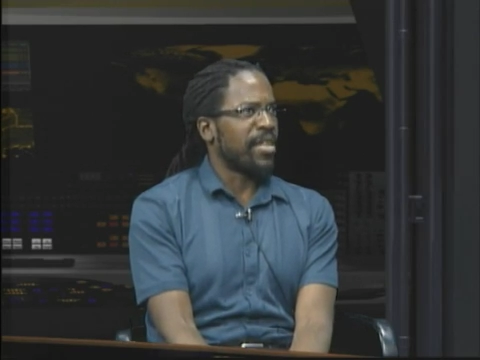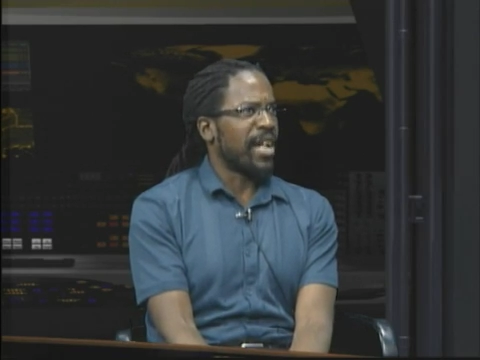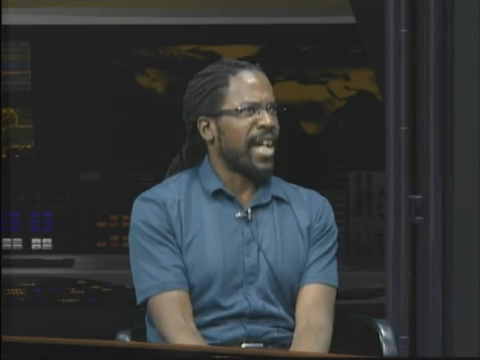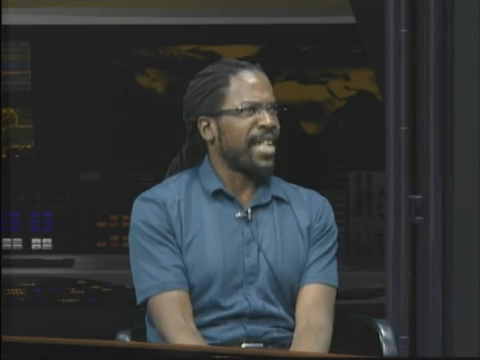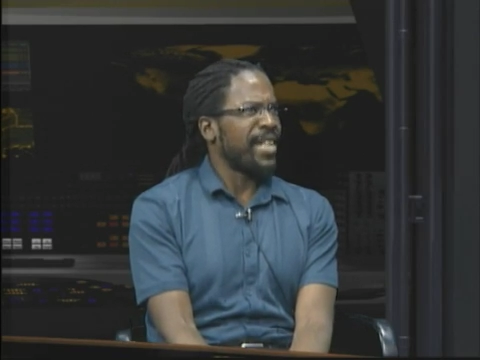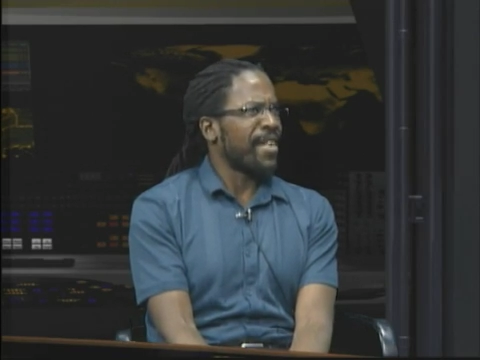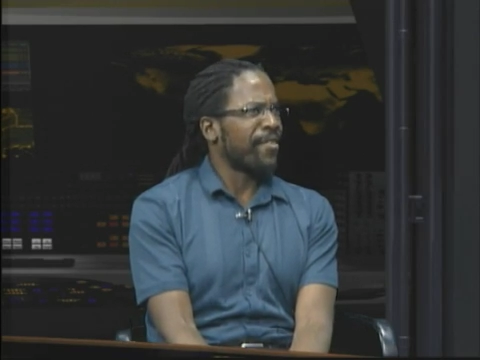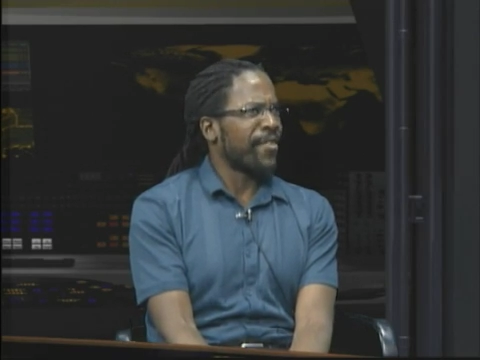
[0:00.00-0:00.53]

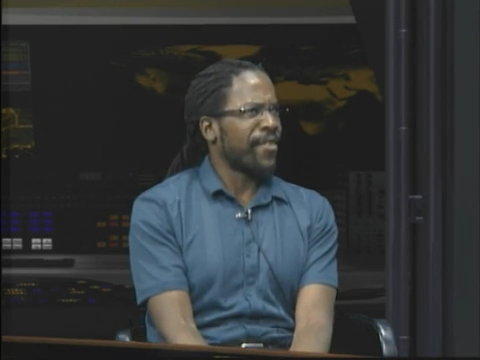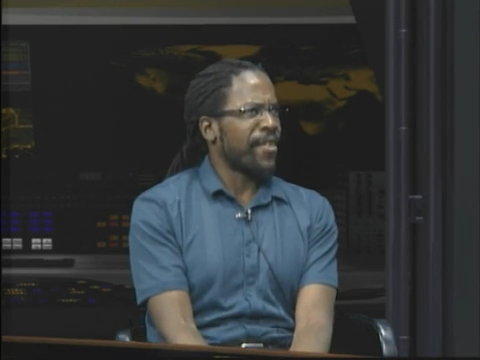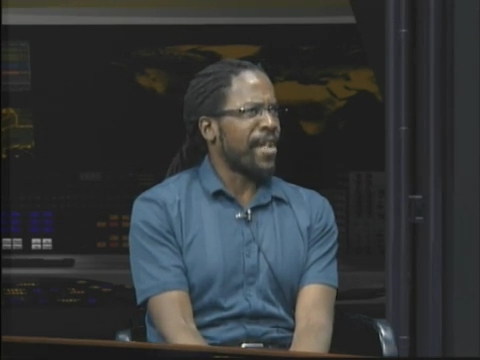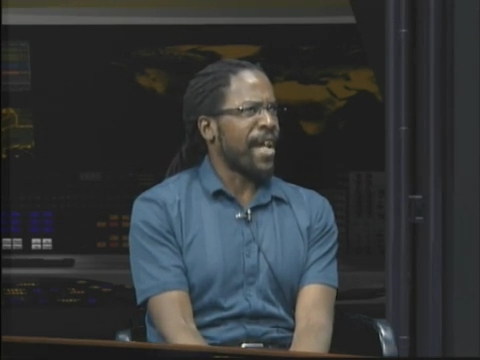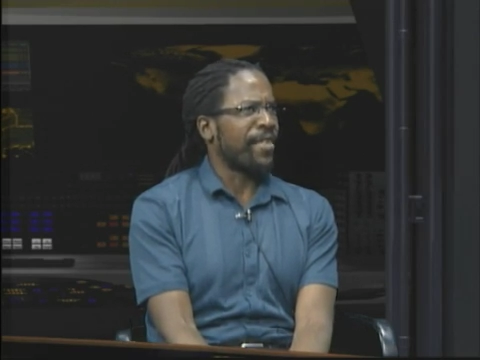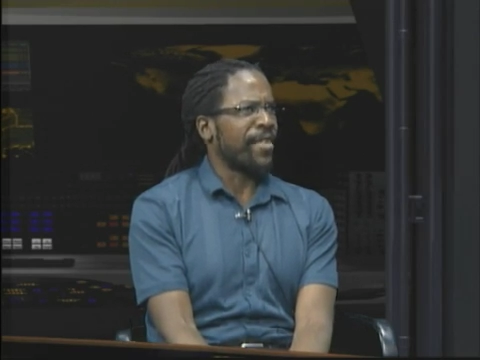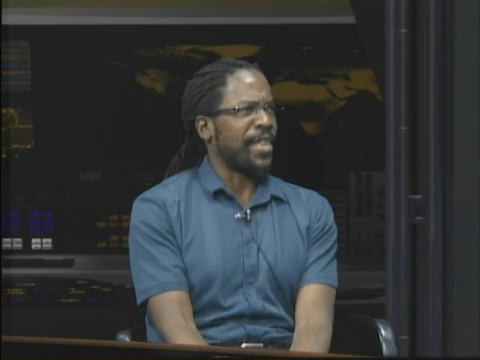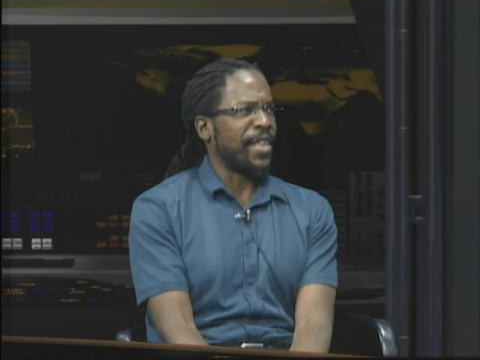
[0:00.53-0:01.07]
I never
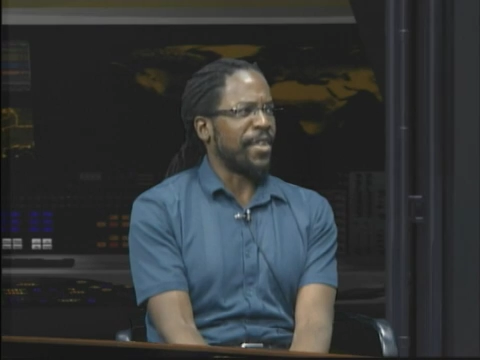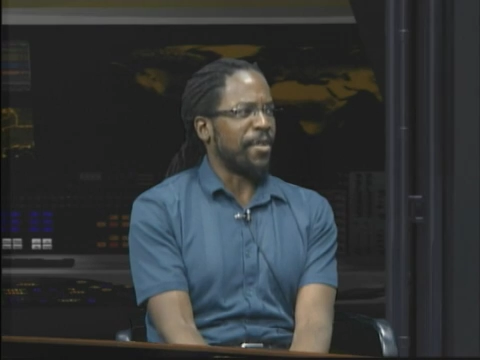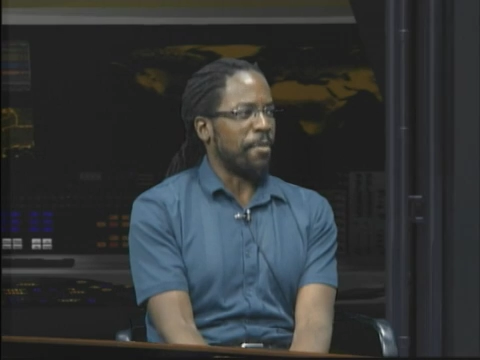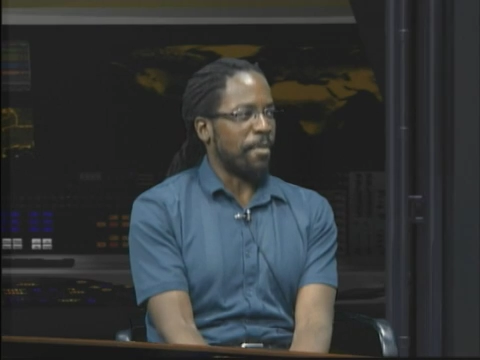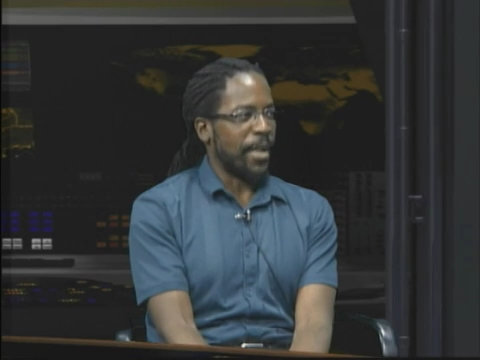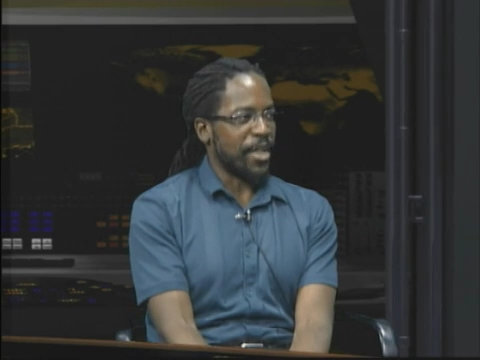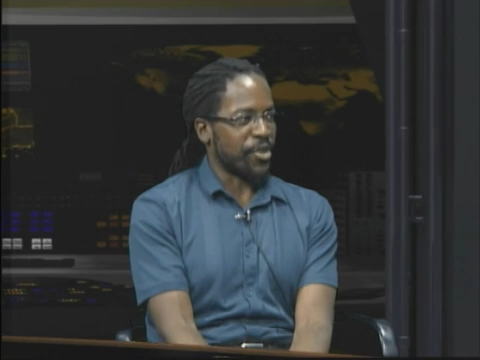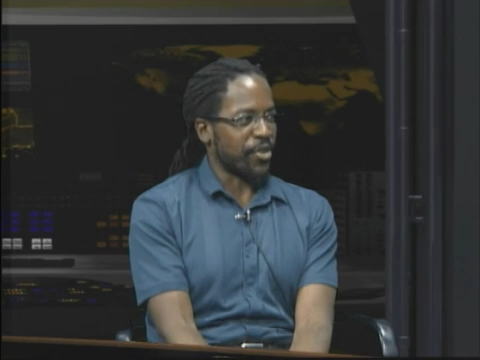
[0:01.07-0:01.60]
have to get
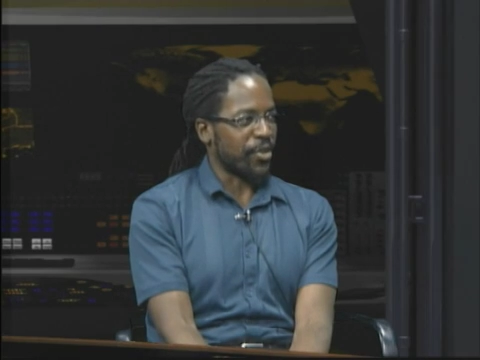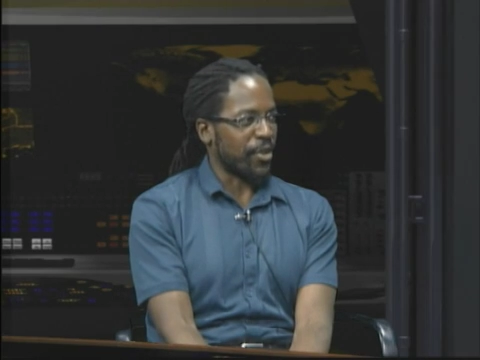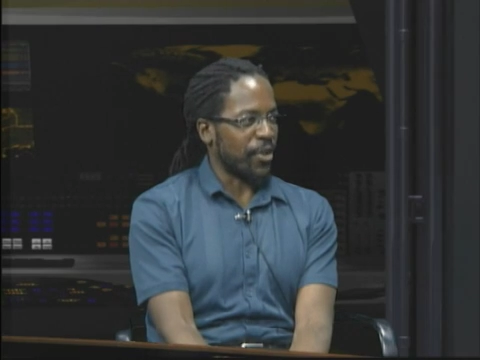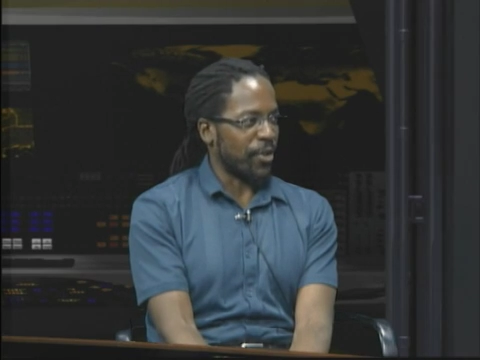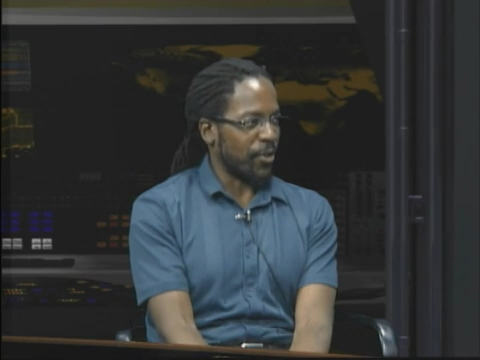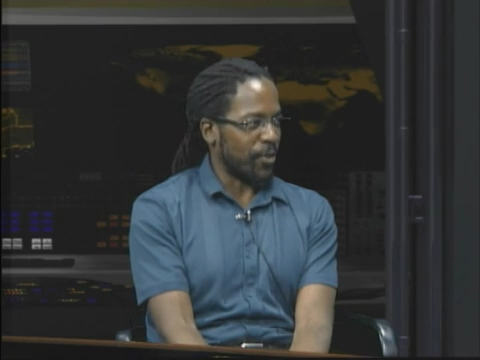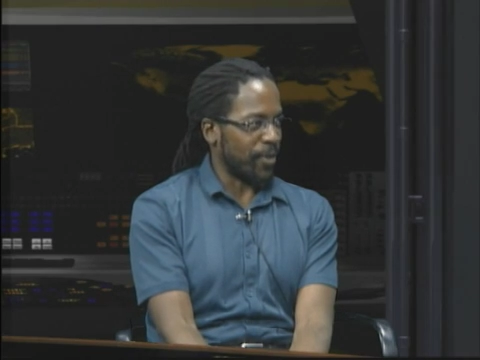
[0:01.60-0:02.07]
on Metro